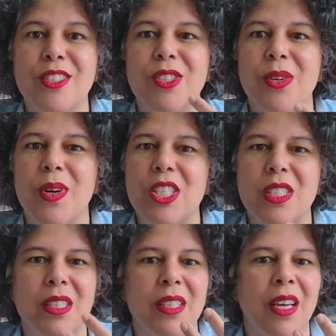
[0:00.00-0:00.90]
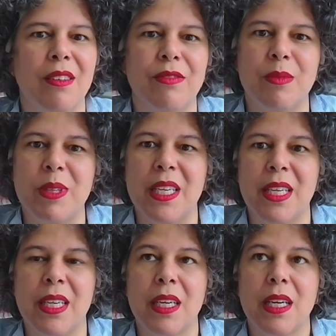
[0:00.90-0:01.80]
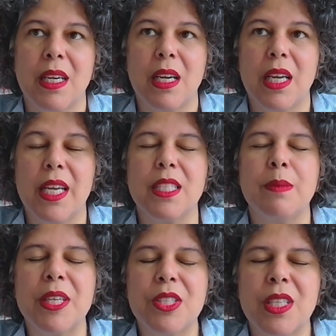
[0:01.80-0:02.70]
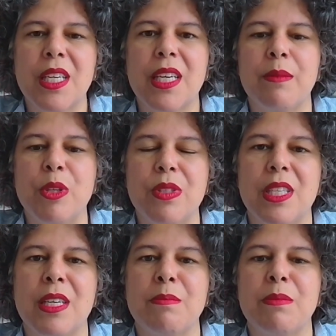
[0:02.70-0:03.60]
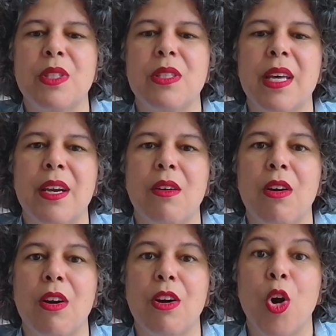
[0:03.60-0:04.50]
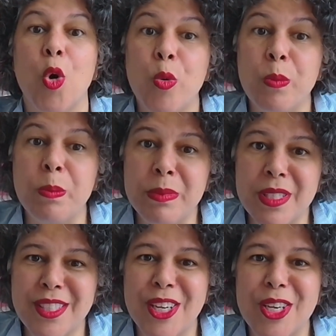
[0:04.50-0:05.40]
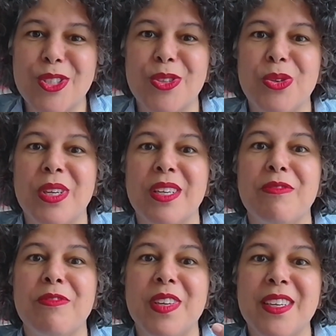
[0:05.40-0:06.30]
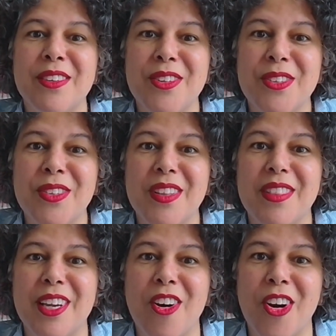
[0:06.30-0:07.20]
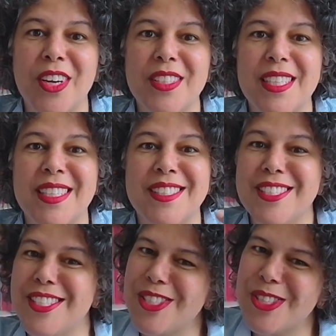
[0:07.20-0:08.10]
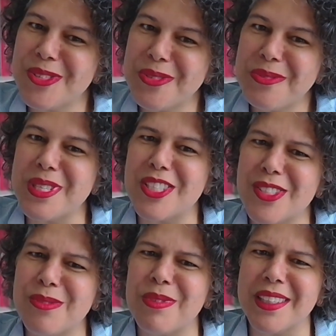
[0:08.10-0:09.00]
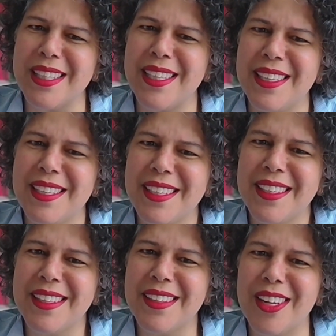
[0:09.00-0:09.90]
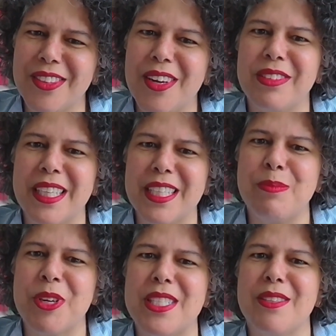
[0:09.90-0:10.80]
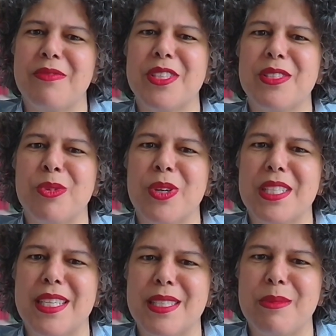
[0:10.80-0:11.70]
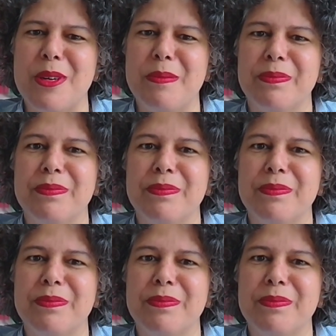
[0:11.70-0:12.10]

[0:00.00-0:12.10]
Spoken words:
And so I just loved being, especially in museums that are homes, so you can feel the art in situ, which is really a lovely experience. It feels more accessible.